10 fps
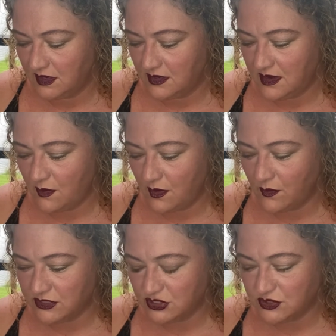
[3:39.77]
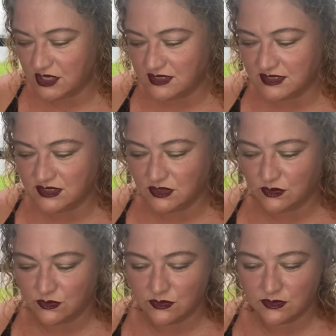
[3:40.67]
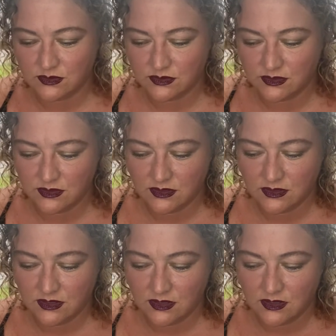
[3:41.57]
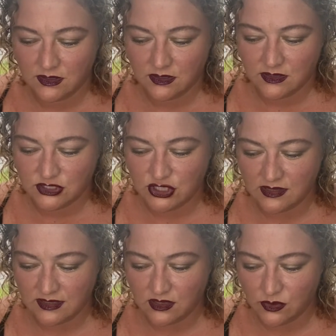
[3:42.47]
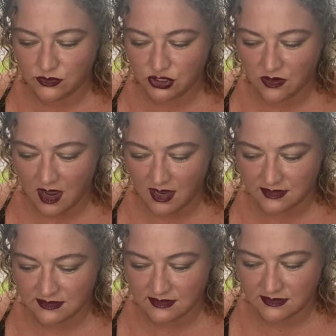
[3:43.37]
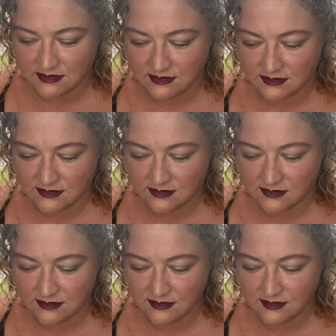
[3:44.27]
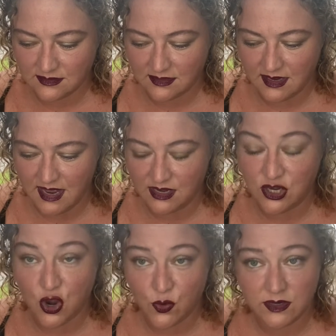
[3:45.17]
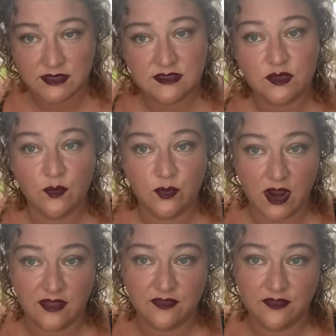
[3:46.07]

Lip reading: Now I want you just to gently close your eyes and notice your breath.